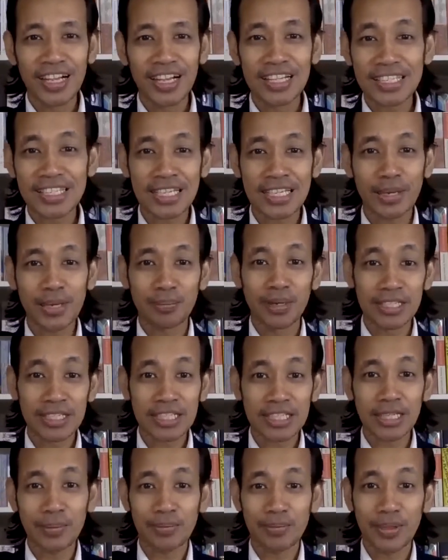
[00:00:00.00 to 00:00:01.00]
accept
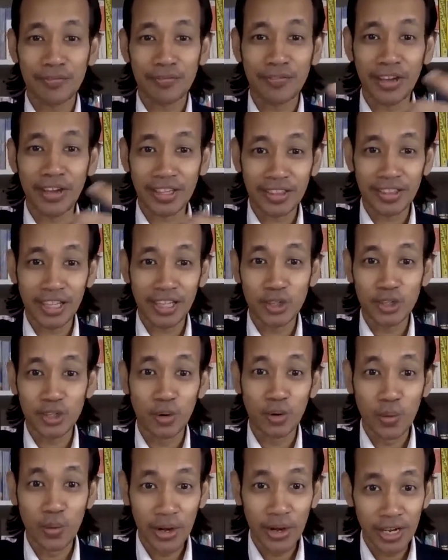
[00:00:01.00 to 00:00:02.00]
accept the fact that
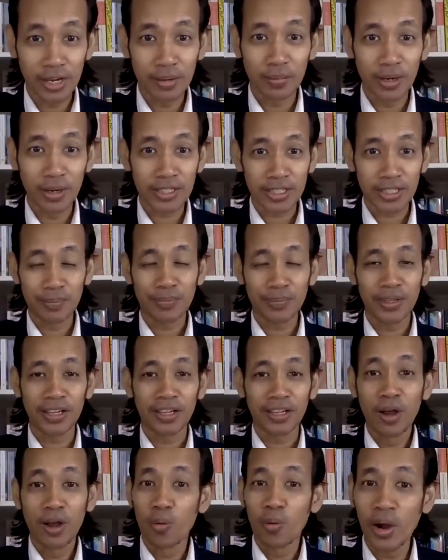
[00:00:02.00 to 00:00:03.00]
you're worried about something
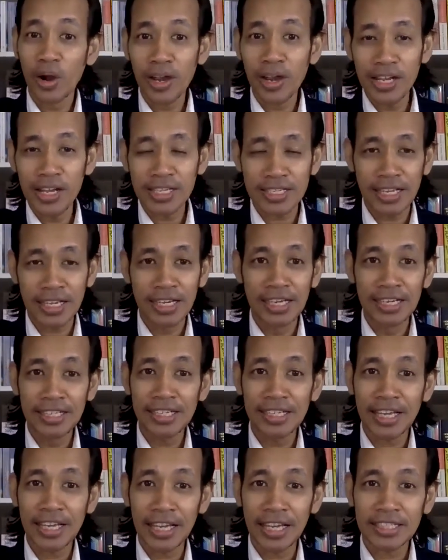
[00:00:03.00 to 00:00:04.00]
worry is an
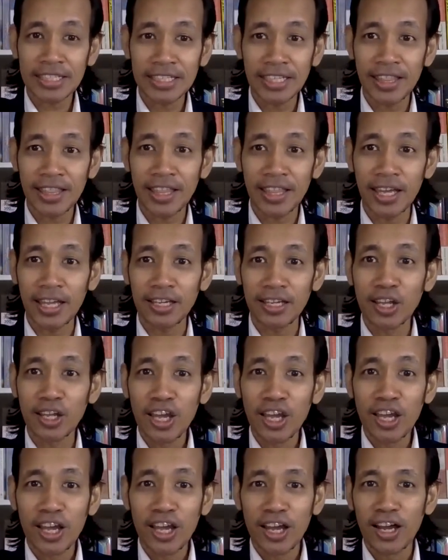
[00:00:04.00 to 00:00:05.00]
indicator that
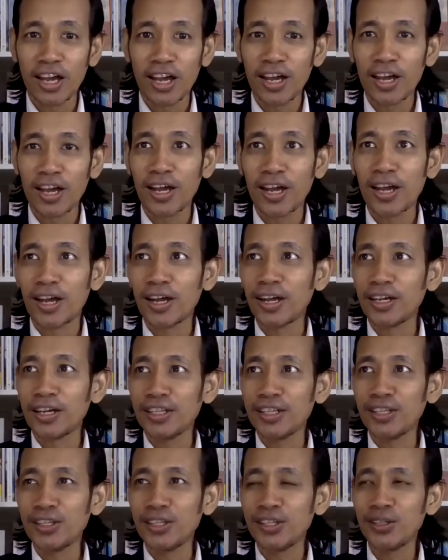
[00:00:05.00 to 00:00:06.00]
uh,
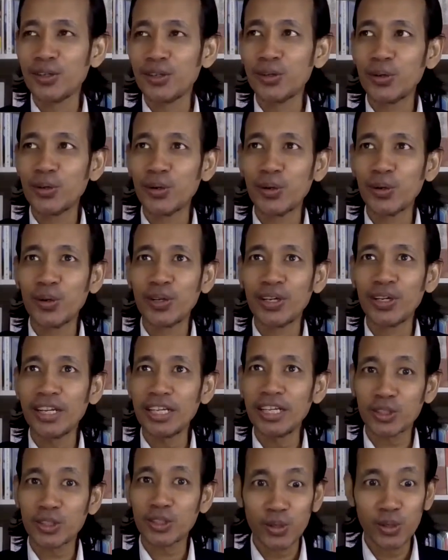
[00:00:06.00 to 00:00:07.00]
you
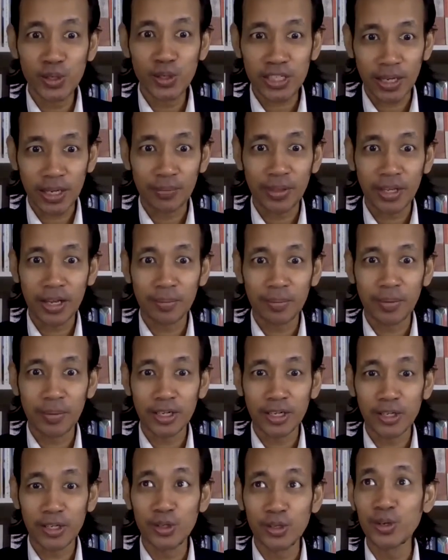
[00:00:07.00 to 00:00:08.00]
need to do something
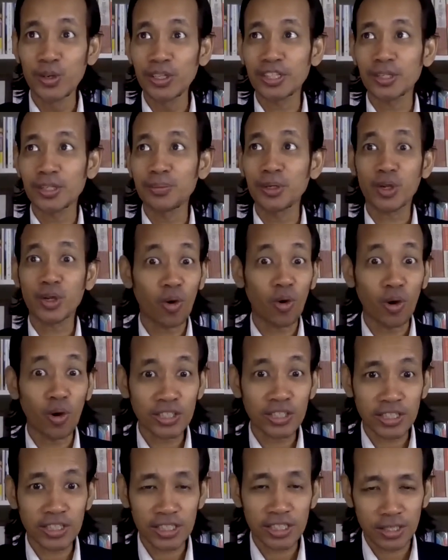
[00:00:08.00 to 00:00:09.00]
about it. You need to be
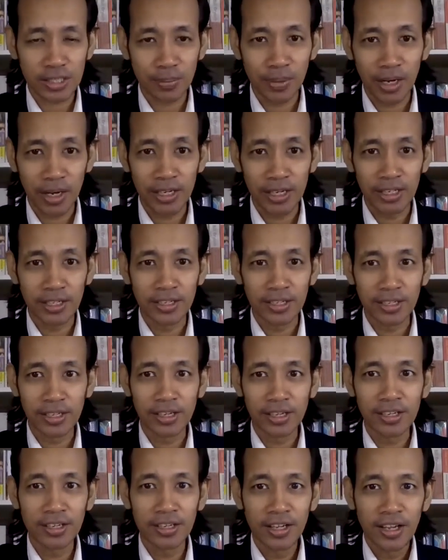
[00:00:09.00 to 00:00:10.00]
cautious about it.
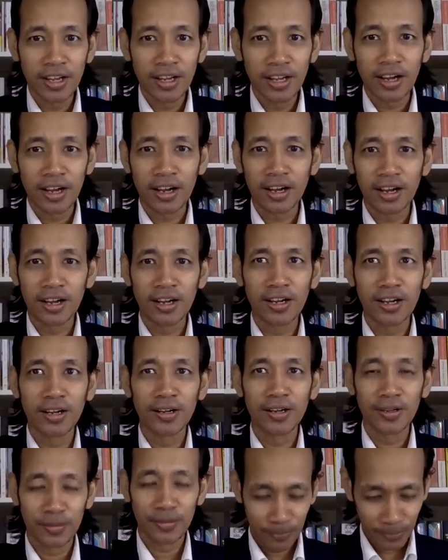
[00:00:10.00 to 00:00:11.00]
Yeah.
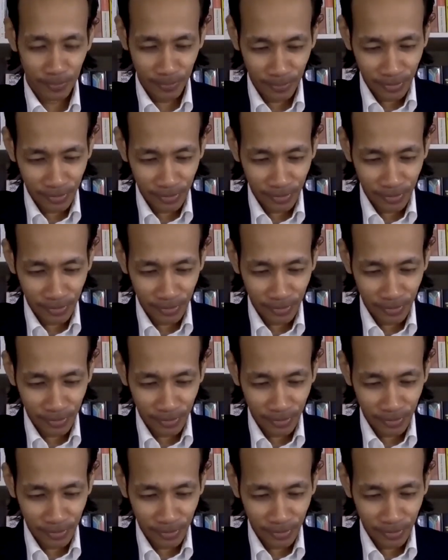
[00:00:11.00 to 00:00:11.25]
Uh,